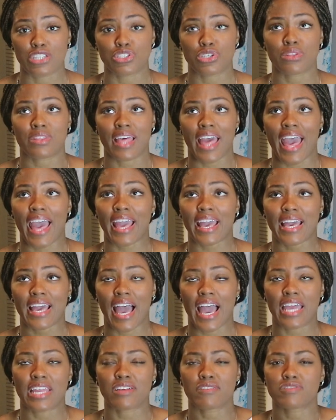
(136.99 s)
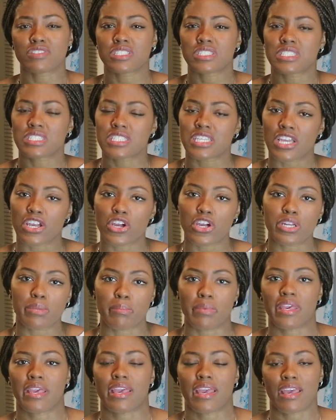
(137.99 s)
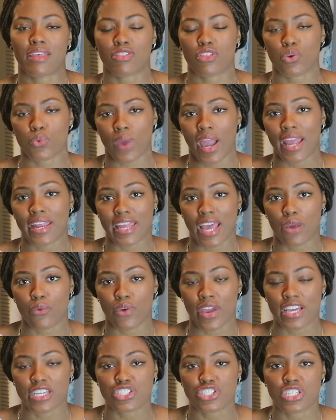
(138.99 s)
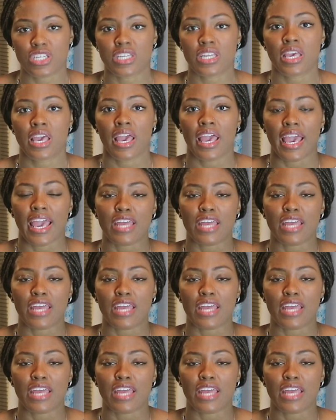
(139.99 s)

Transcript: So that kind of steered me in the right direction.